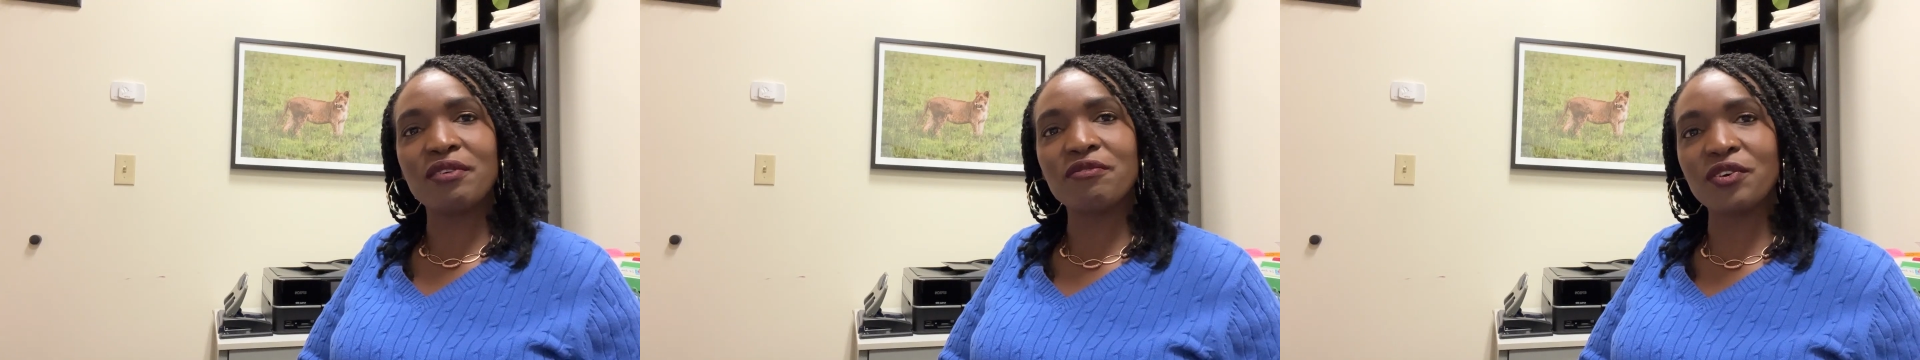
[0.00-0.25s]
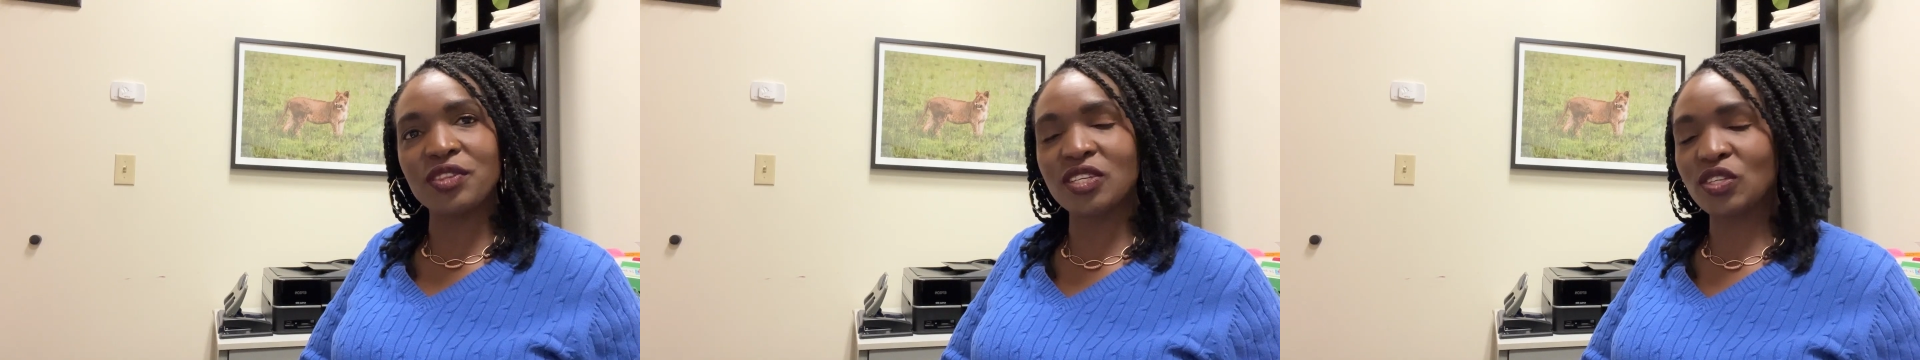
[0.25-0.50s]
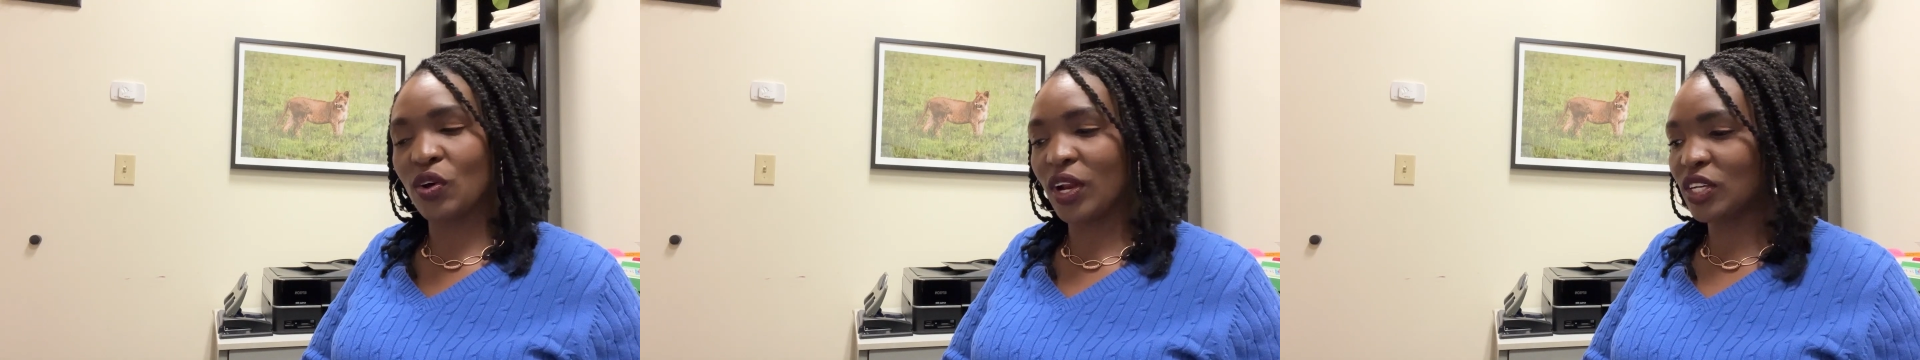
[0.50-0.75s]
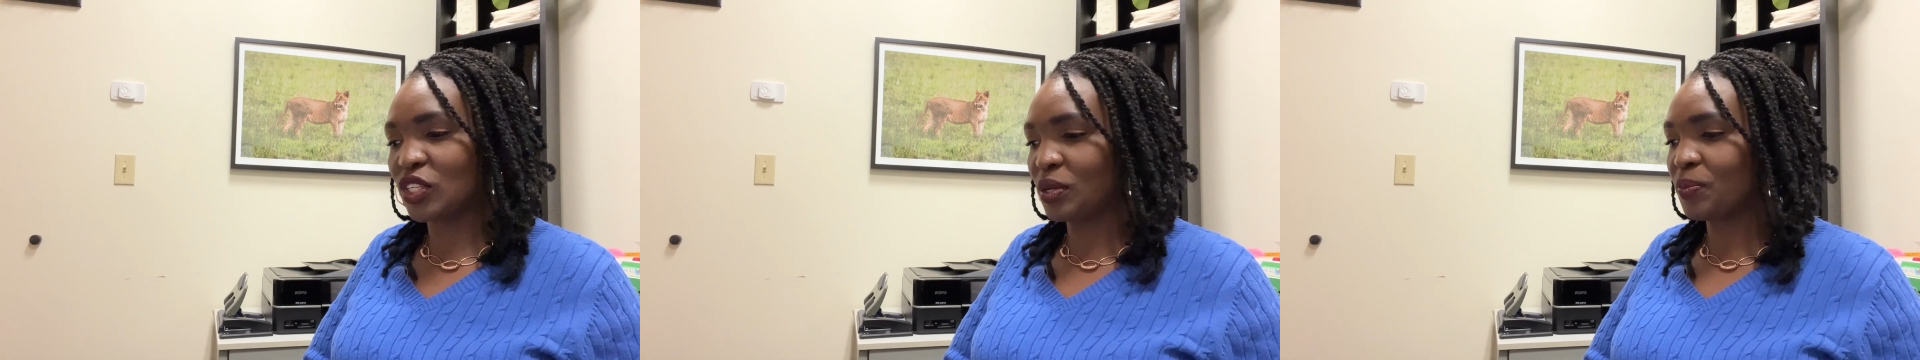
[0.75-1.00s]
for this
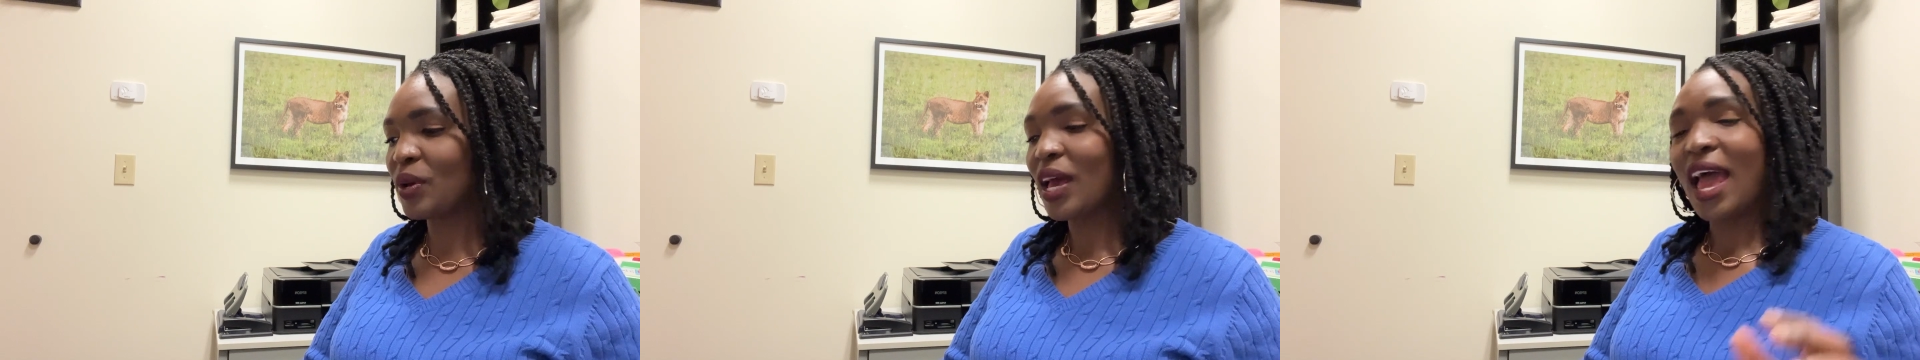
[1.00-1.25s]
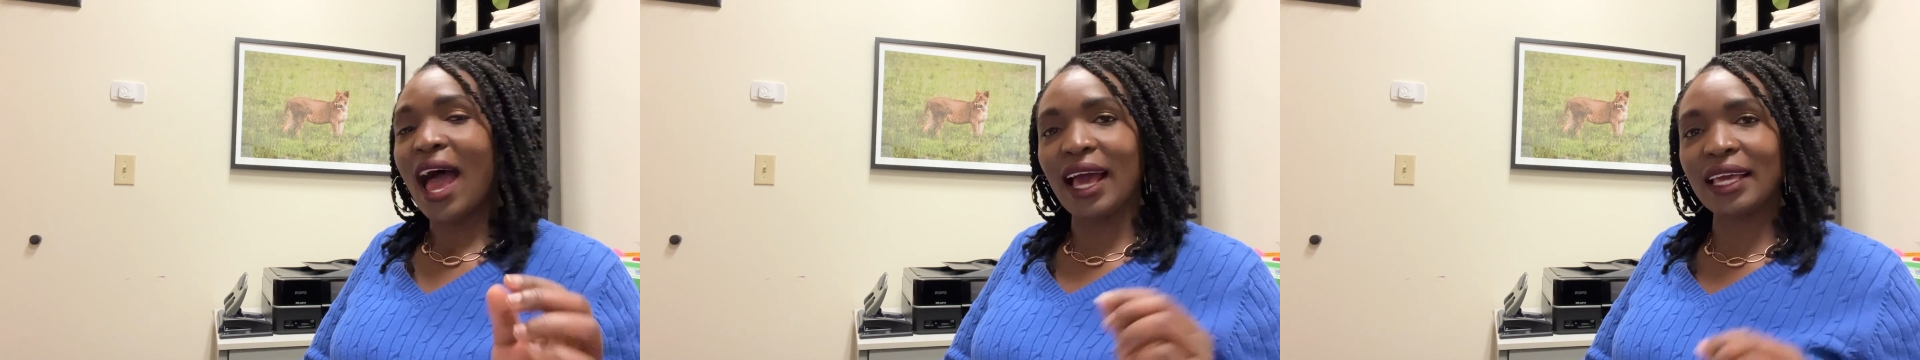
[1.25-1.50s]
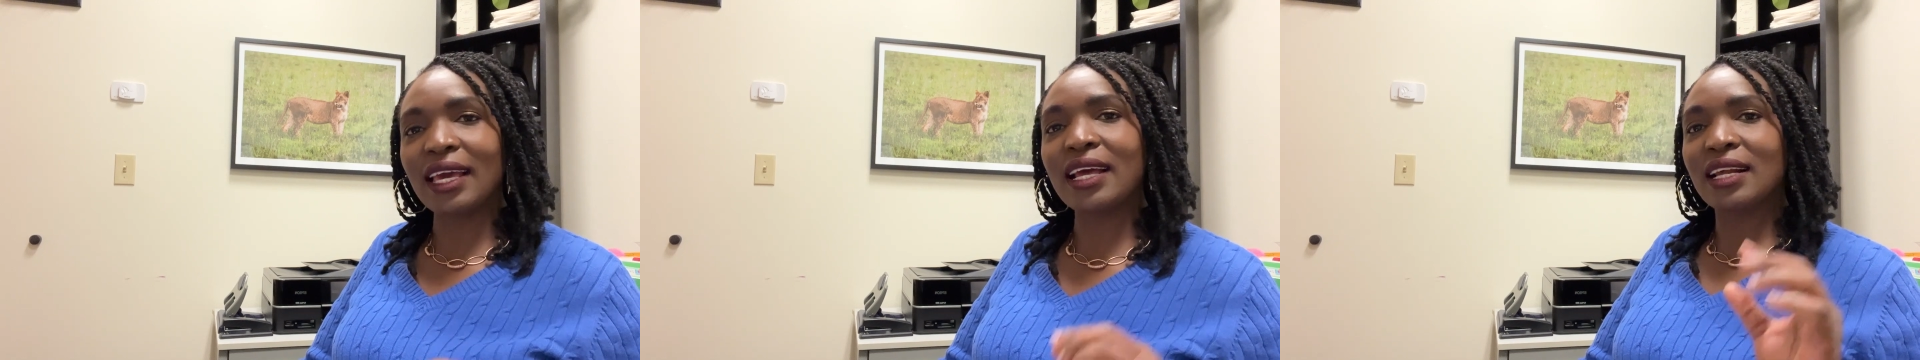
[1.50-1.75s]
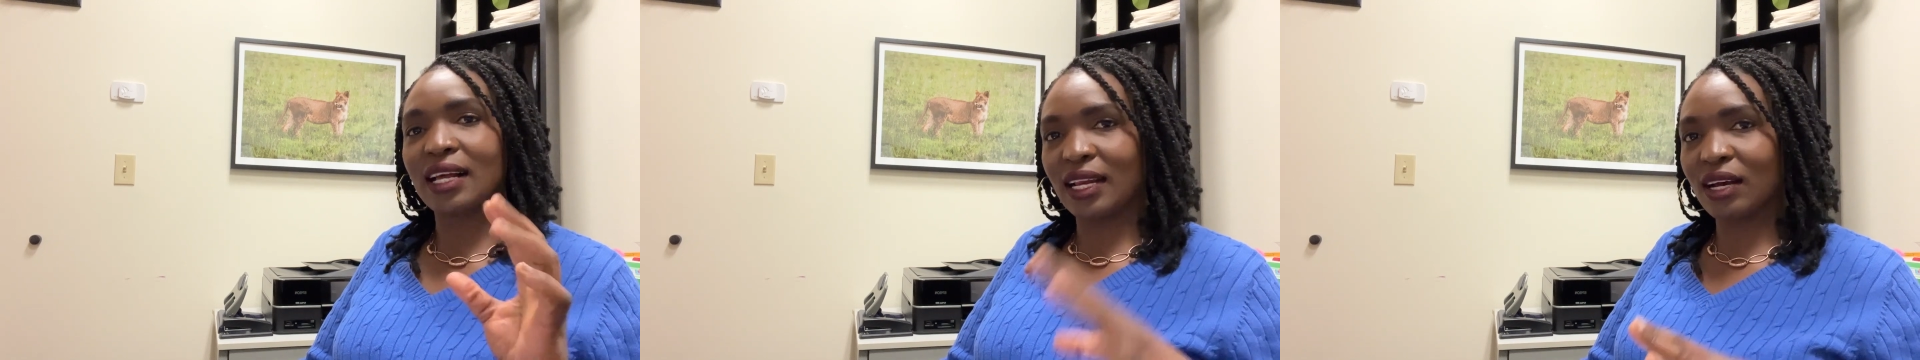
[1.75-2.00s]
scholarship. Again,
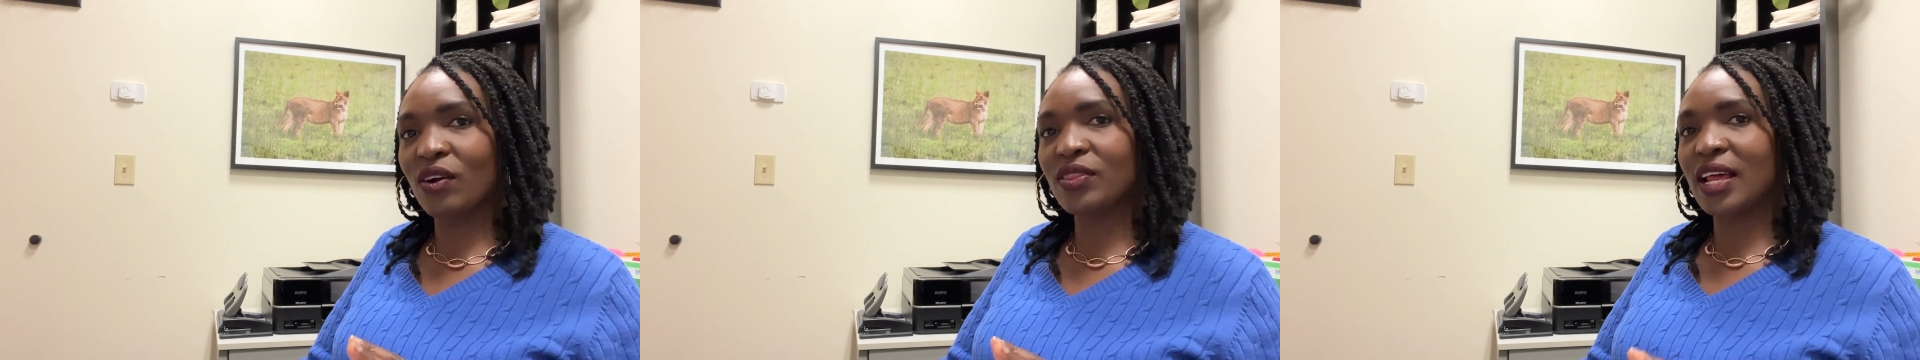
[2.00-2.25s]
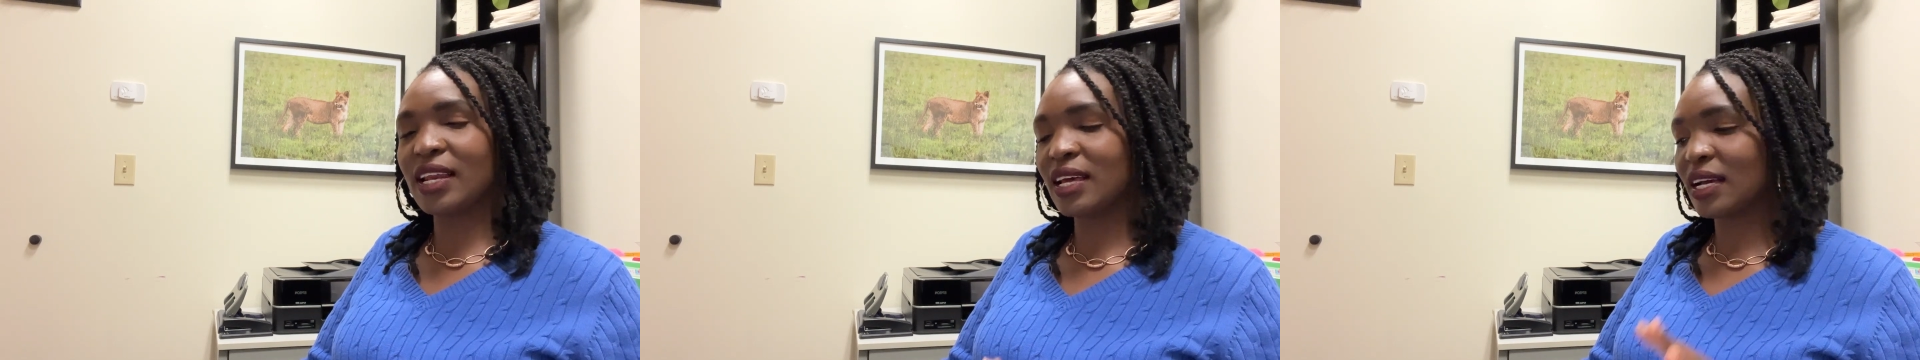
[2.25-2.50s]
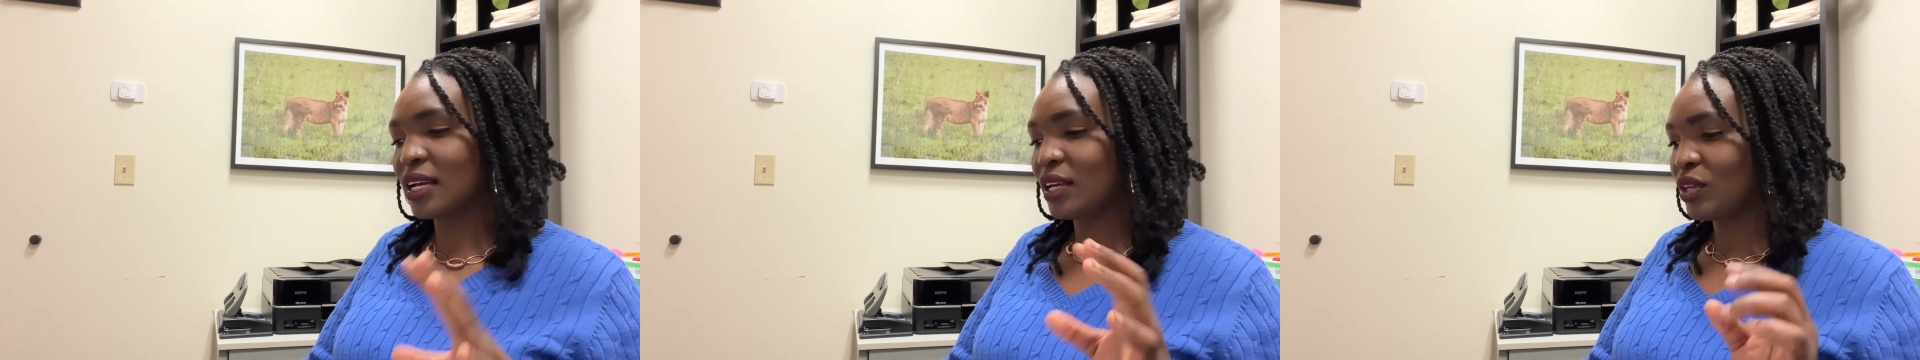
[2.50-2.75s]
click on the link,